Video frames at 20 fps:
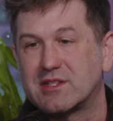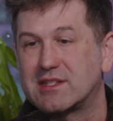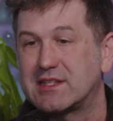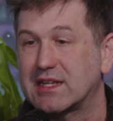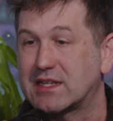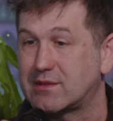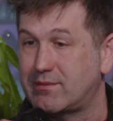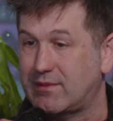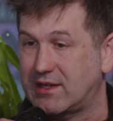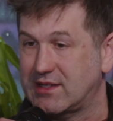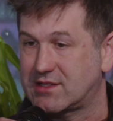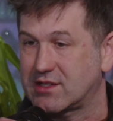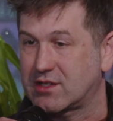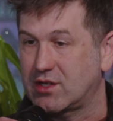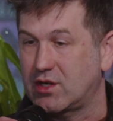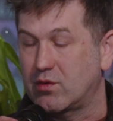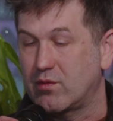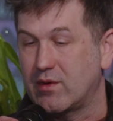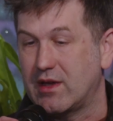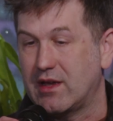6 months
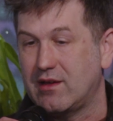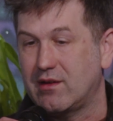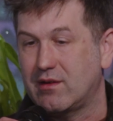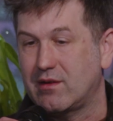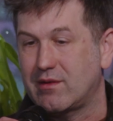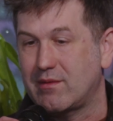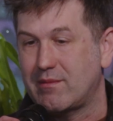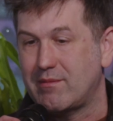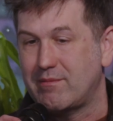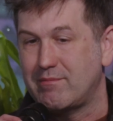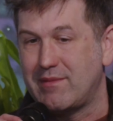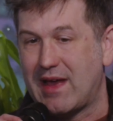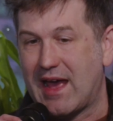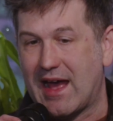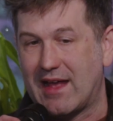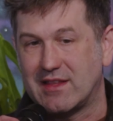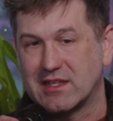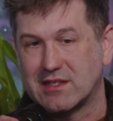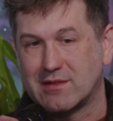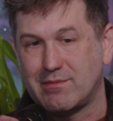ago, we
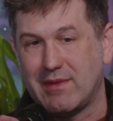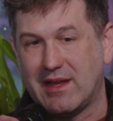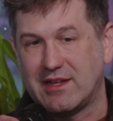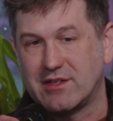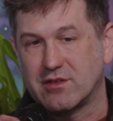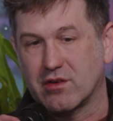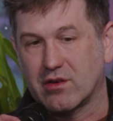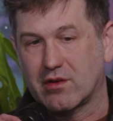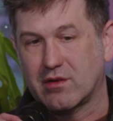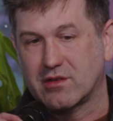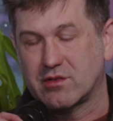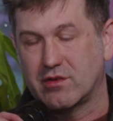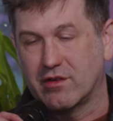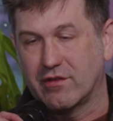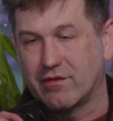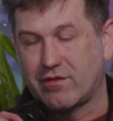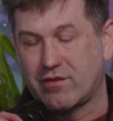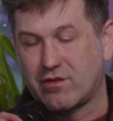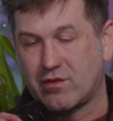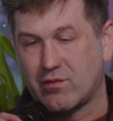had this major sort
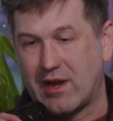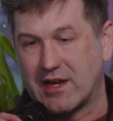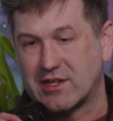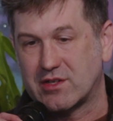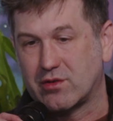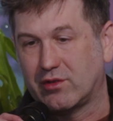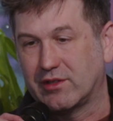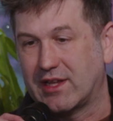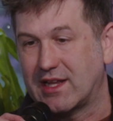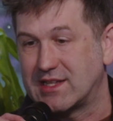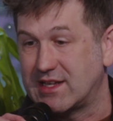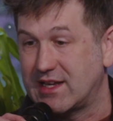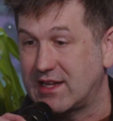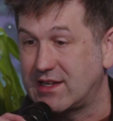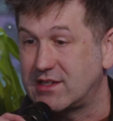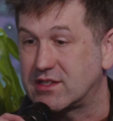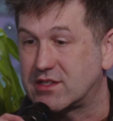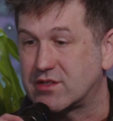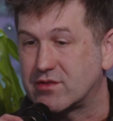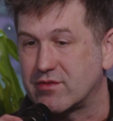of threshold as an
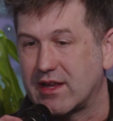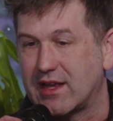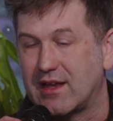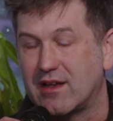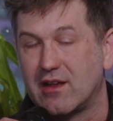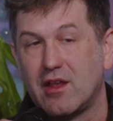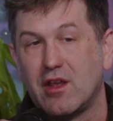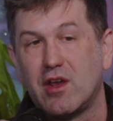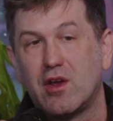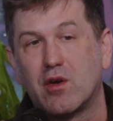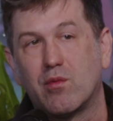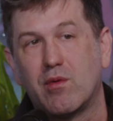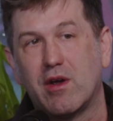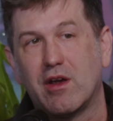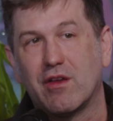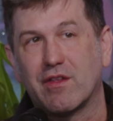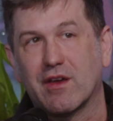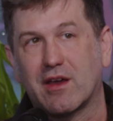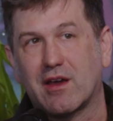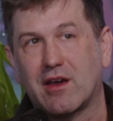industry
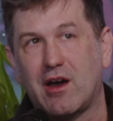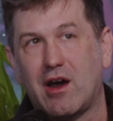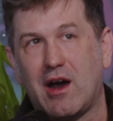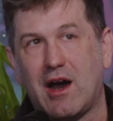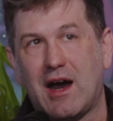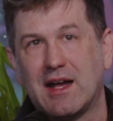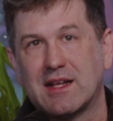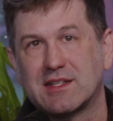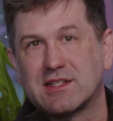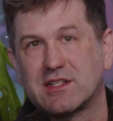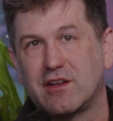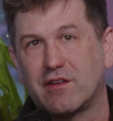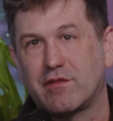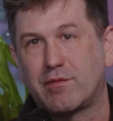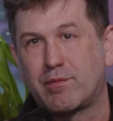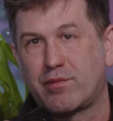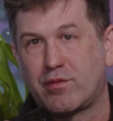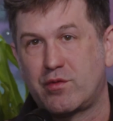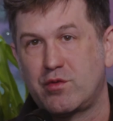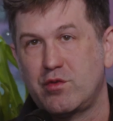where the cost of
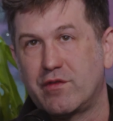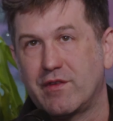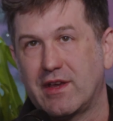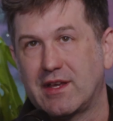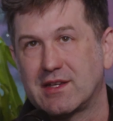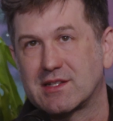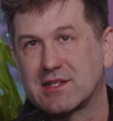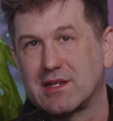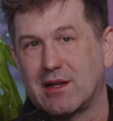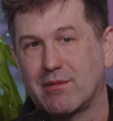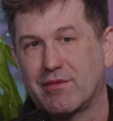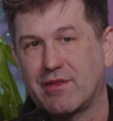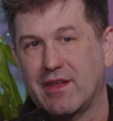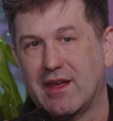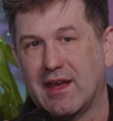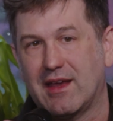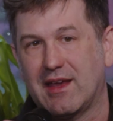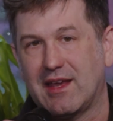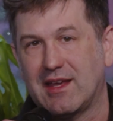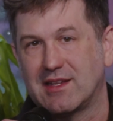proving
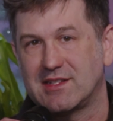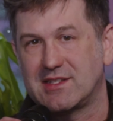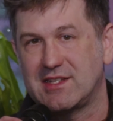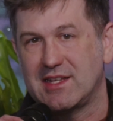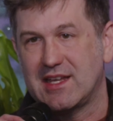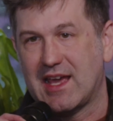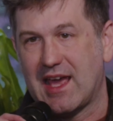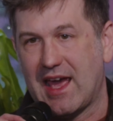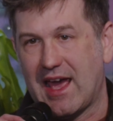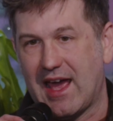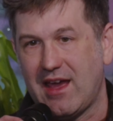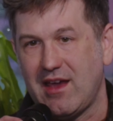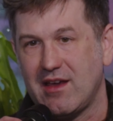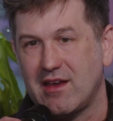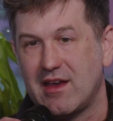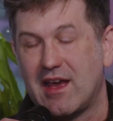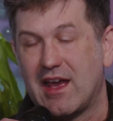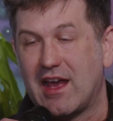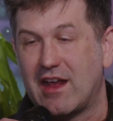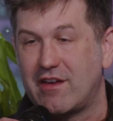something in ZK
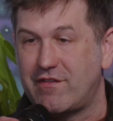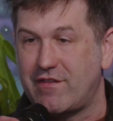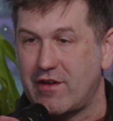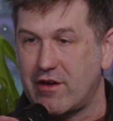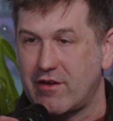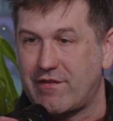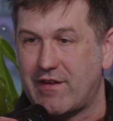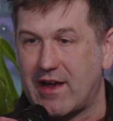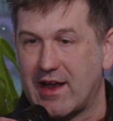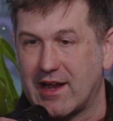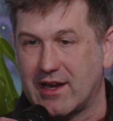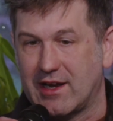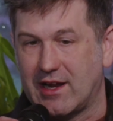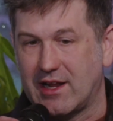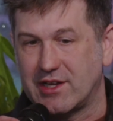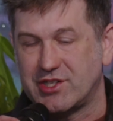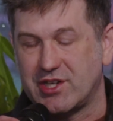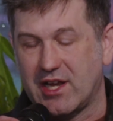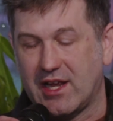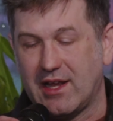and verifying it
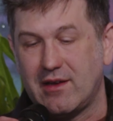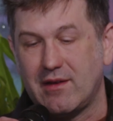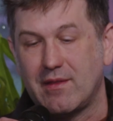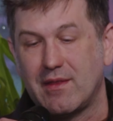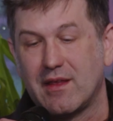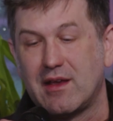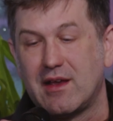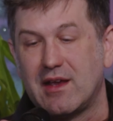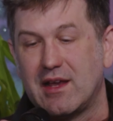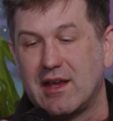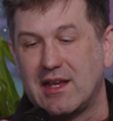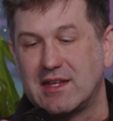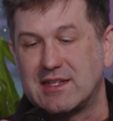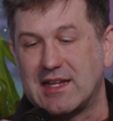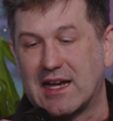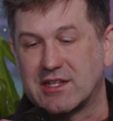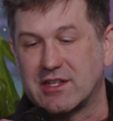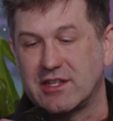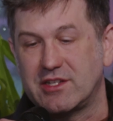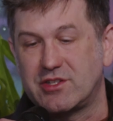on chain is
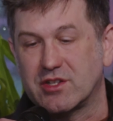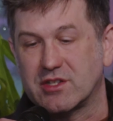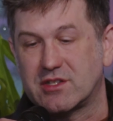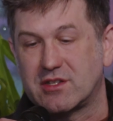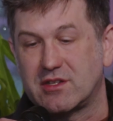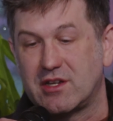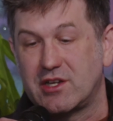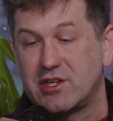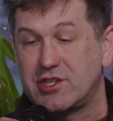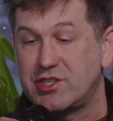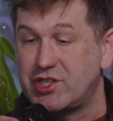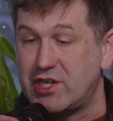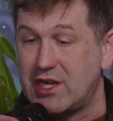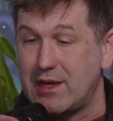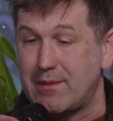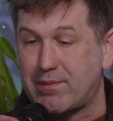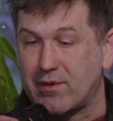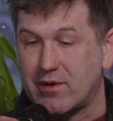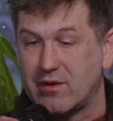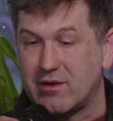actually just
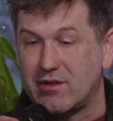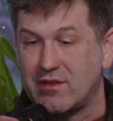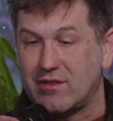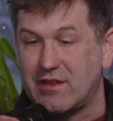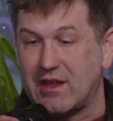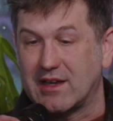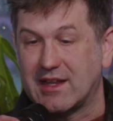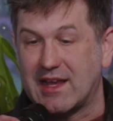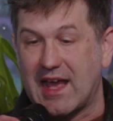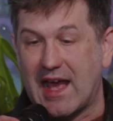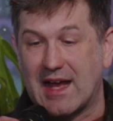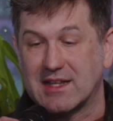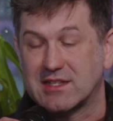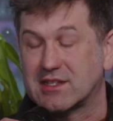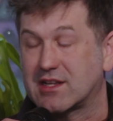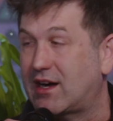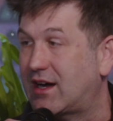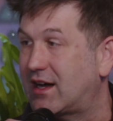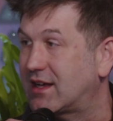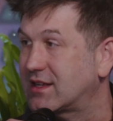cheaper than gas
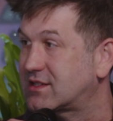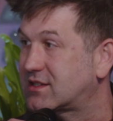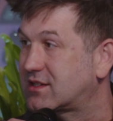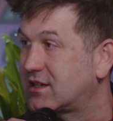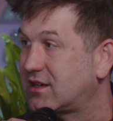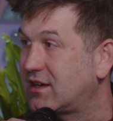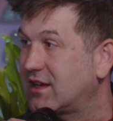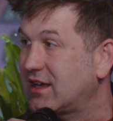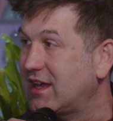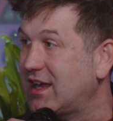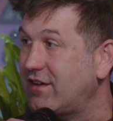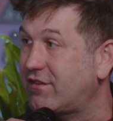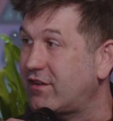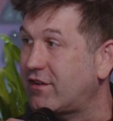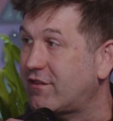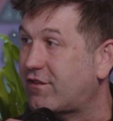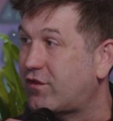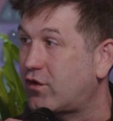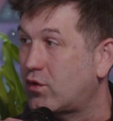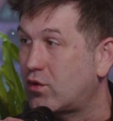cost,
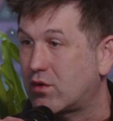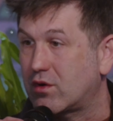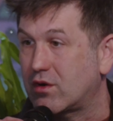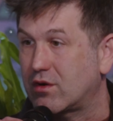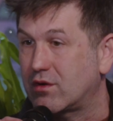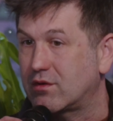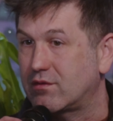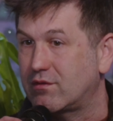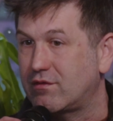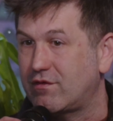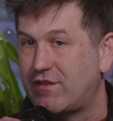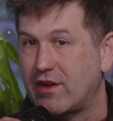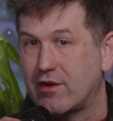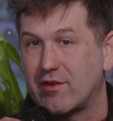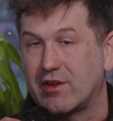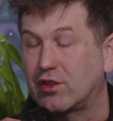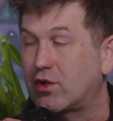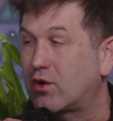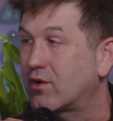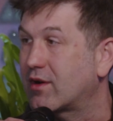even for
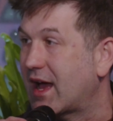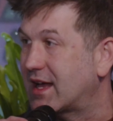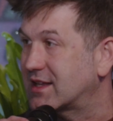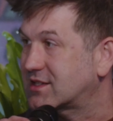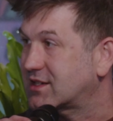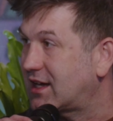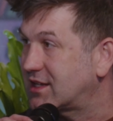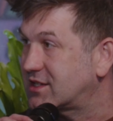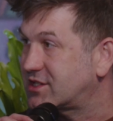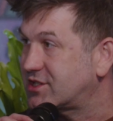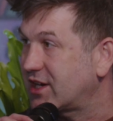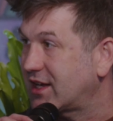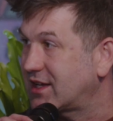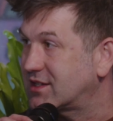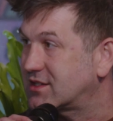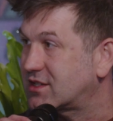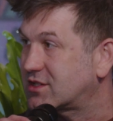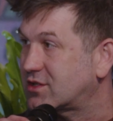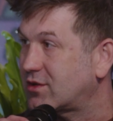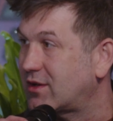very low gas cost
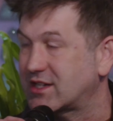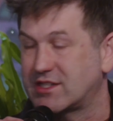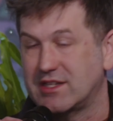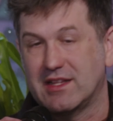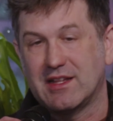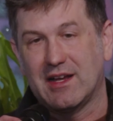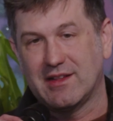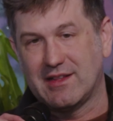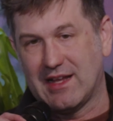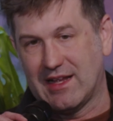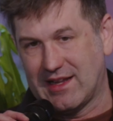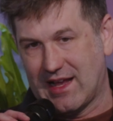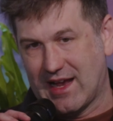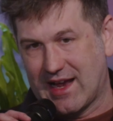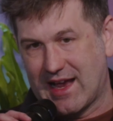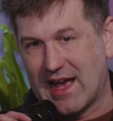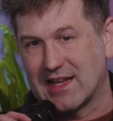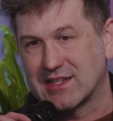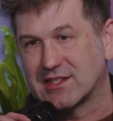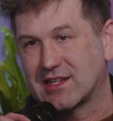chains. So actually
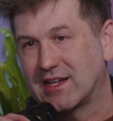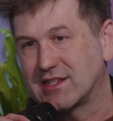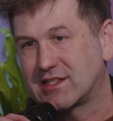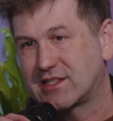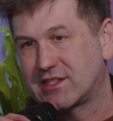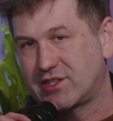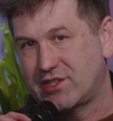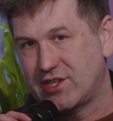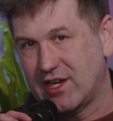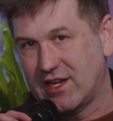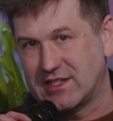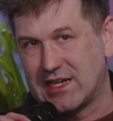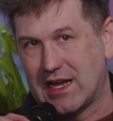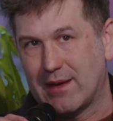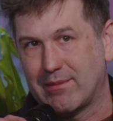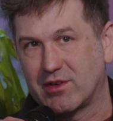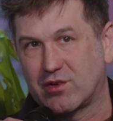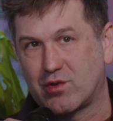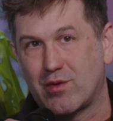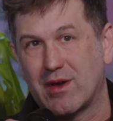that gas cost change
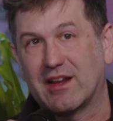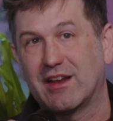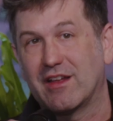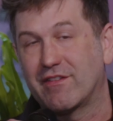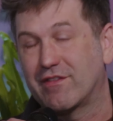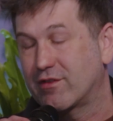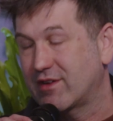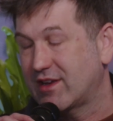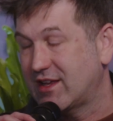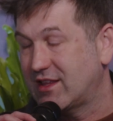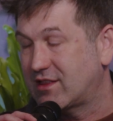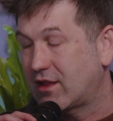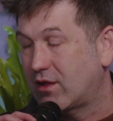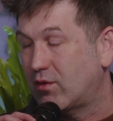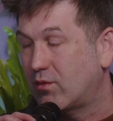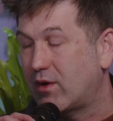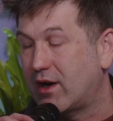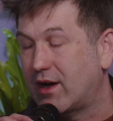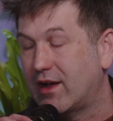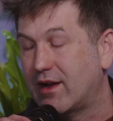happened quickly for
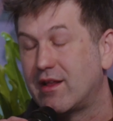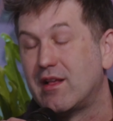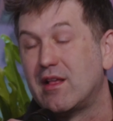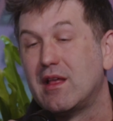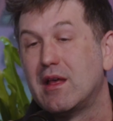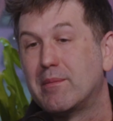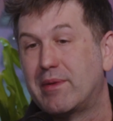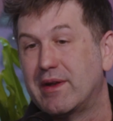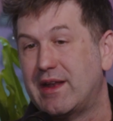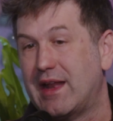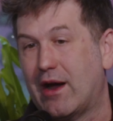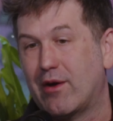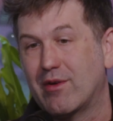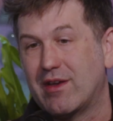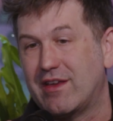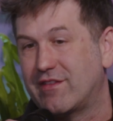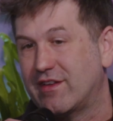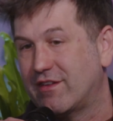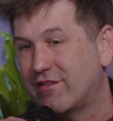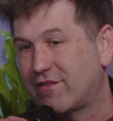ETHL1, but now
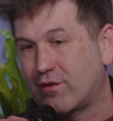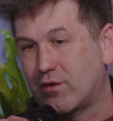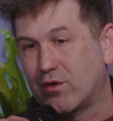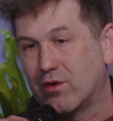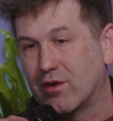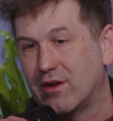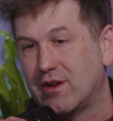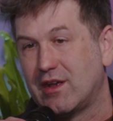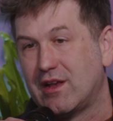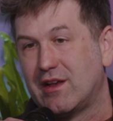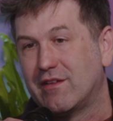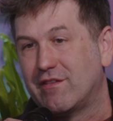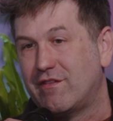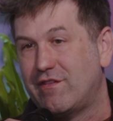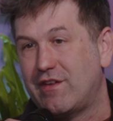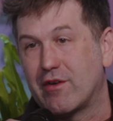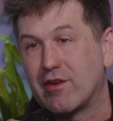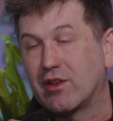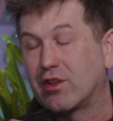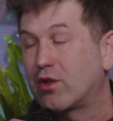even for
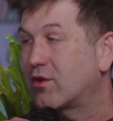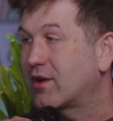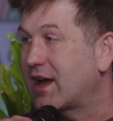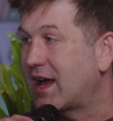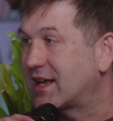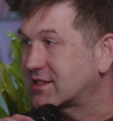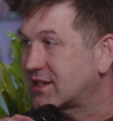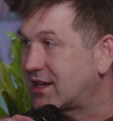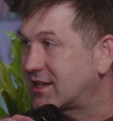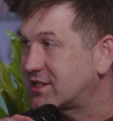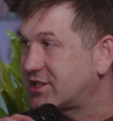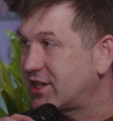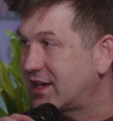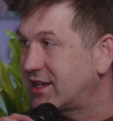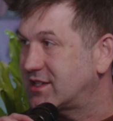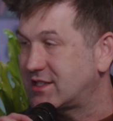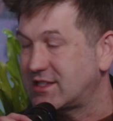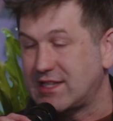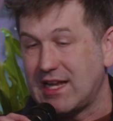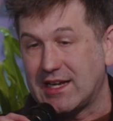very low gas cost
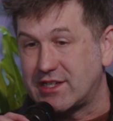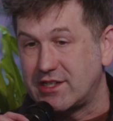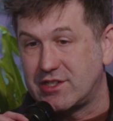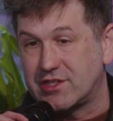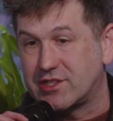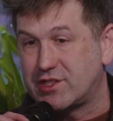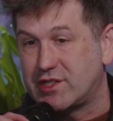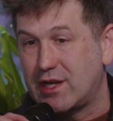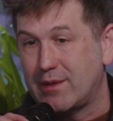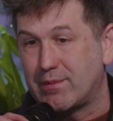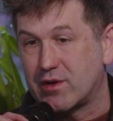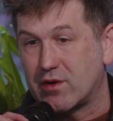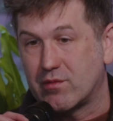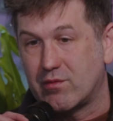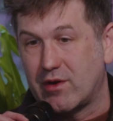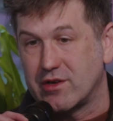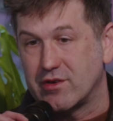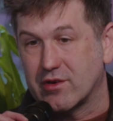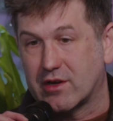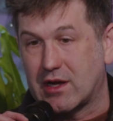chains, it's actually just cheaper to
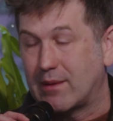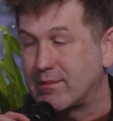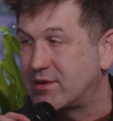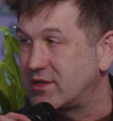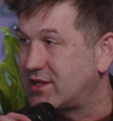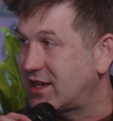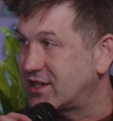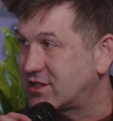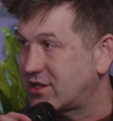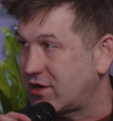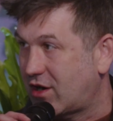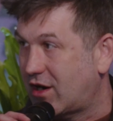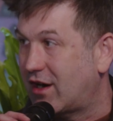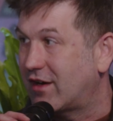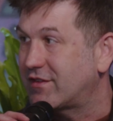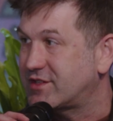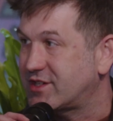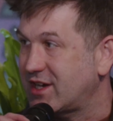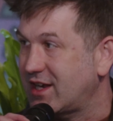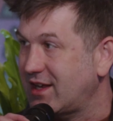run your computation
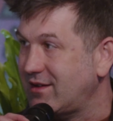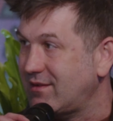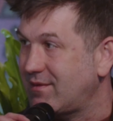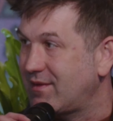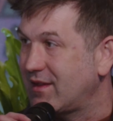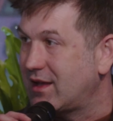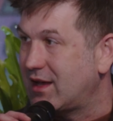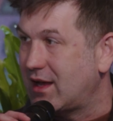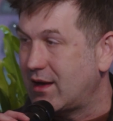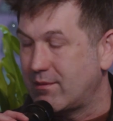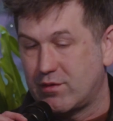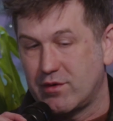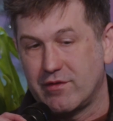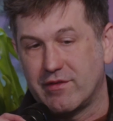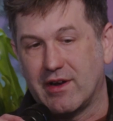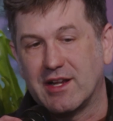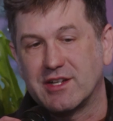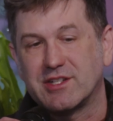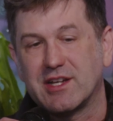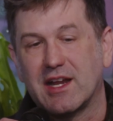off chain and prove
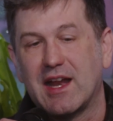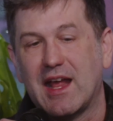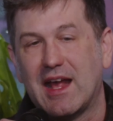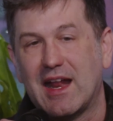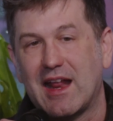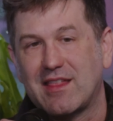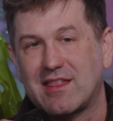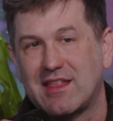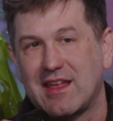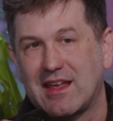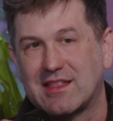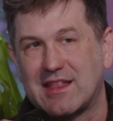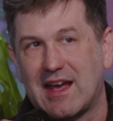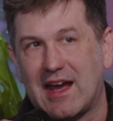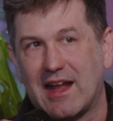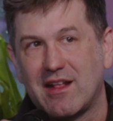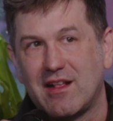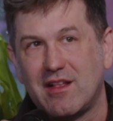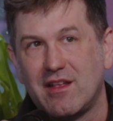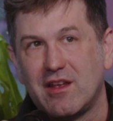it on chain. And I think
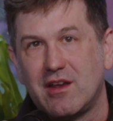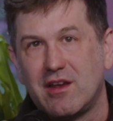that